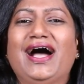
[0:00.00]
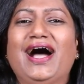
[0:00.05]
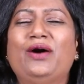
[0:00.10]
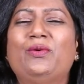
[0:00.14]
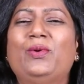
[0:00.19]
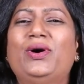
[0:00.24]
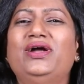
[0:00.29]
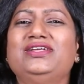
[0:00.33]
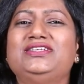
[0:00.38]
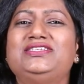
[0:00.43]

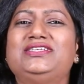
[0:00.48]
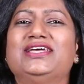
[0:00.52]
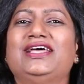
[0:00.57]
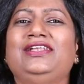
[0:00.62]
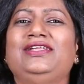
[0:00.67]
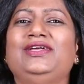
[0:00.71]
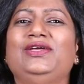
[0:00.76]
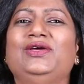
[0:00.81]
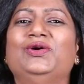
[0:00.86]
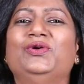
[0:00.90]
I want to
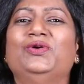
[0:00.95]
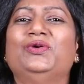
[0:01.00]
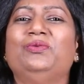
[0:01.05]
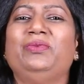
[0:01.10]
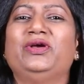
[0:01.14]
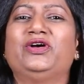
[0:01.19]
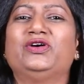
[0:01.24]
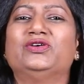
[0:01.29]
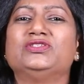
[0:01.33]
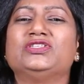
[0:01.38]
tell you
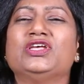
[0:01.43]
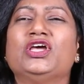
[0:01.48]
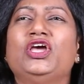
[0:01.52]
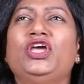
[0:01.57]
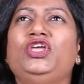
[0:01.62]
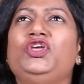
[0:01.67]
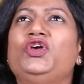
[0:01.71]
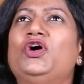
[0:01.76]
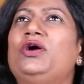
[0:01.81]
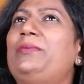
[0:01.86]
because
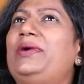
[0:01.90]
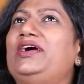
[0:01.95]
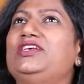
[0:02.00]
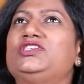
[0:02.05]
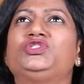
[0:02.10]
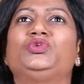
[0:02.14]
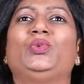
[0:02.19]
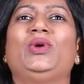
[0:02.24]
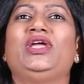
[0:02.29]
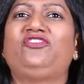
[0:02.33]
you're my
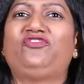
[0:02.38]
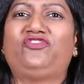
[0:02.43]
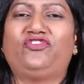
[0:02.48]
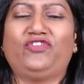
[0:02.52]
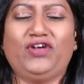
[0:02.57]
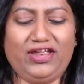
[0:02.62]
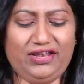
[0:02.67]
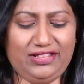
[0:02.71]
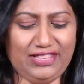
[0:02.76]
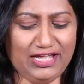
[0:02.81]
sweet
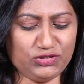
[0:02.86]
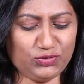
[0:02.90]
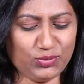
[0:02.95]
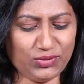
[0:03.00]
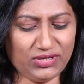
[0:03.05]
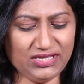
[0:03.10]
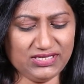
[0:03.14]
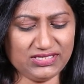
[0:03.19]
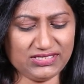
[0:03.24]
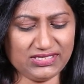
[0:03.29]
friend. That's
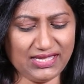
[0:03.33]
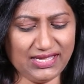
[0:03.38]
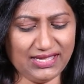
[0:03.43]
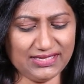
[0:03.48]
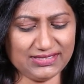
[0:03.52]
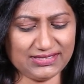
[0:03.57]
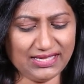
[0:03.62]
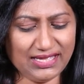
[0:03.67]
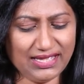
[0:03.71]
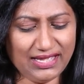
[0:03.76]
what he
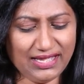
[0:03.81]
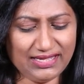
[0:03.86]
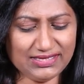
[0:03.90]
says.